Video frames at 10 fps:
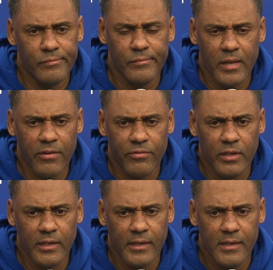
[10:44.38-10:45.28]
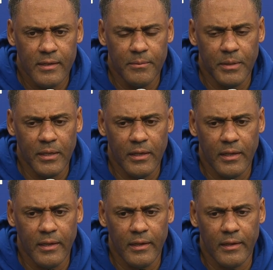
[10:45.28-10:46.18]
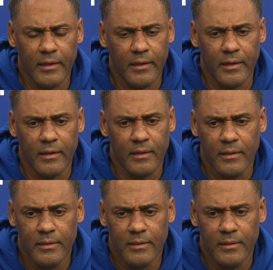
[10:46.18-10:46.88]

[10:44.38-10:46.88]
Not really. I mean, he's